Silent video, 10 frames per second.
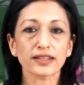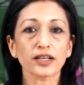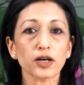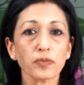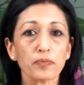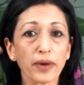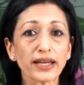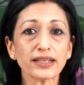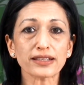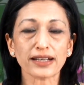The
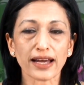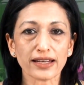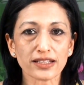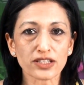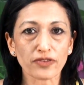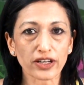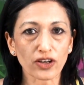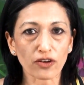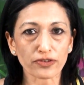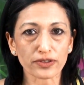pineal gland is
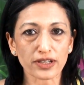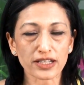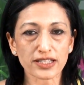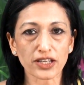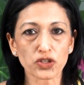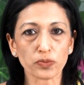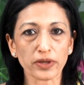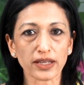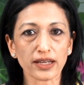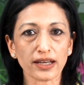very often said to
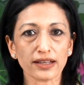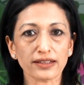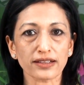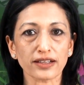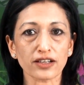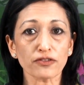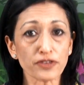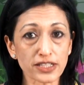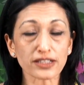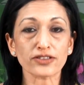be the
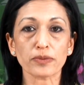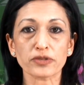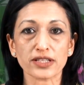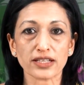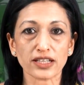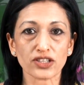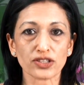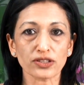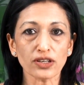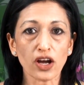physical
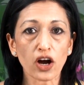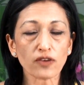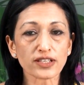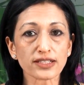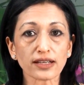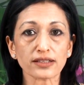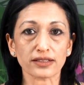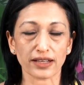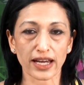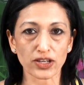representation of a
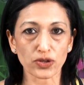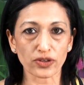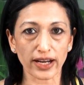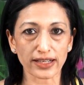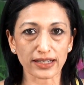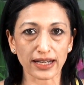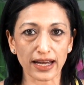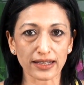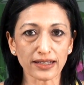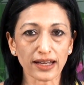subtle endocrinal
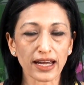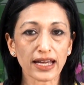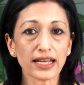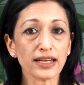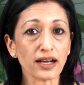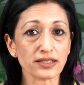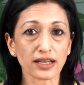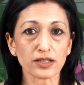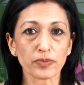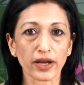gland in our
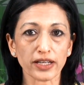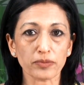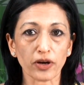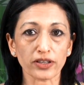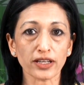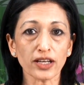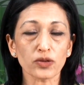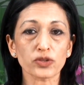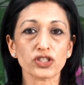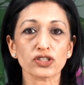subtle pranic body,
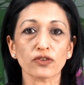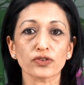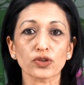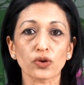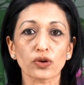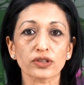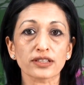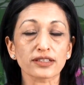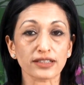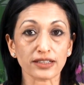which is often
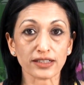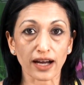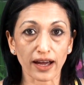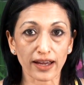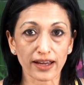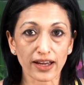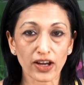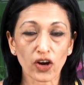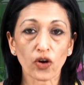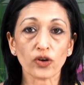called the third eye
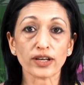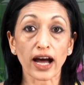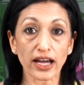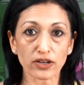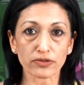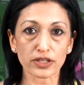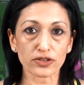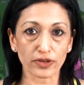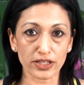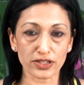or the eye of
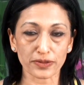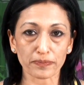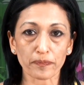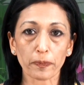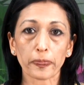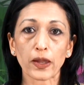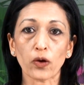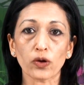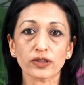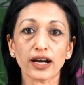intuition
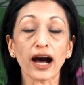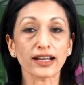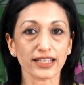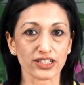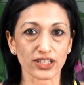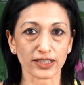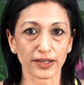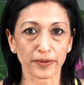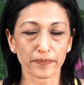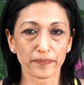or the Agya
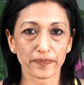chakra.